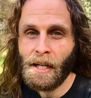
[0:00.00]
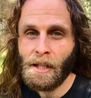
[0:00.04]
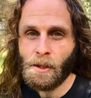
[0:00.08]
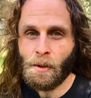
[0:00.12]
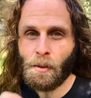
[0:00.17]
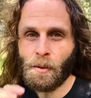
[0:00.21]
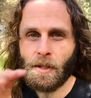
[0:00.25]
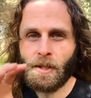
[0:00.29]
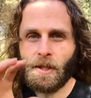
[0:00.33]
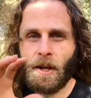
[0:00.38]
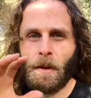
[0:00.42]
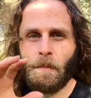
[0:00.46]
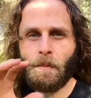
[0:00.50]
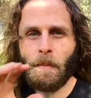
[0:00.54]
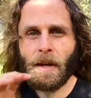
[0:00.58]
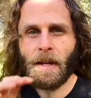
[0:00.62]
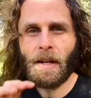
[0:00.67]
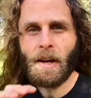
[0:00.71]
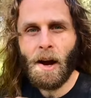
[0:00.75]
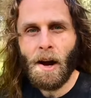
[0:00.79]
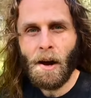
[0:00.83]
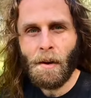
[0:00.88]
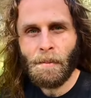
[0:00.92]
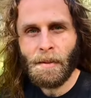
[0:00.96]
So we'll start by
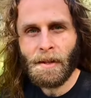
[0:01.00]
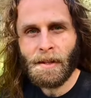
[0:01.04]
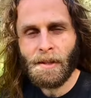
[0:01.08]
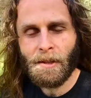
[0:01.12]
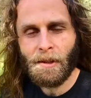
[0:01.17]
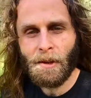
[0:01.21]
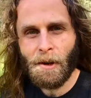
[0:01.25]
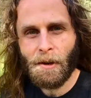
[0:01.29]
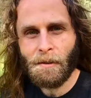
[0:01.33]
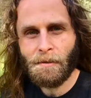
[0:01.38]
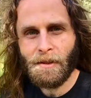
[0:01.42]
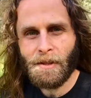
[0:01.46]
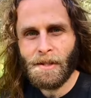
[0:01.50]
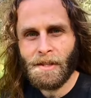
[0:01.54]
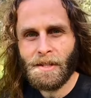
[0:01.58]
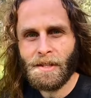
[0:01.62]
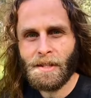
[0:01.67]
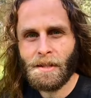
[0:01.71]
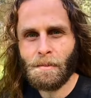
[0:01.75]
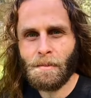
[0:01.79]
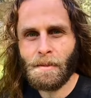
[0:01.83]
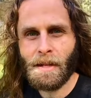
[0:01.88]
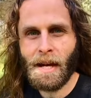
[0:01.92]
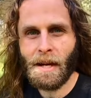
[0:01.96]
calming the nervous
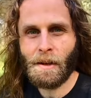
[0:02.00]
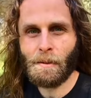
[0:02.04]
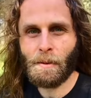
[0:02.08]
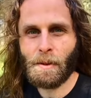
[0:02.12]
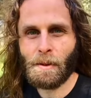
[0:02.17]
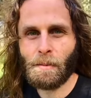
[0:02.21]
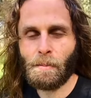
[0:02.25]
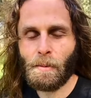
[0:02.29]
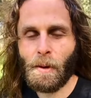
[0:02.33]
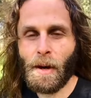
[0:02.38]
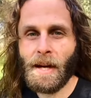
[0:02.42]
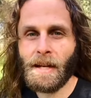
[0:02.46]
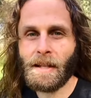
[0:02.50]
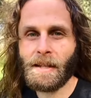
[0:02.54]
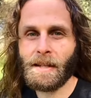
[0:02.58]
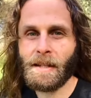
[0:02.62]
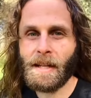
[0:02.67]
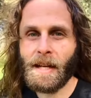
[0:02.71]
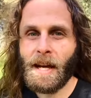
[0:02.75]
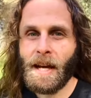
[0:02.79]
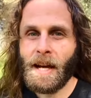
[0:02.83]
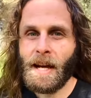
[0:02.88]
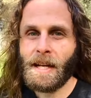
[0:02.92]
system down with breath,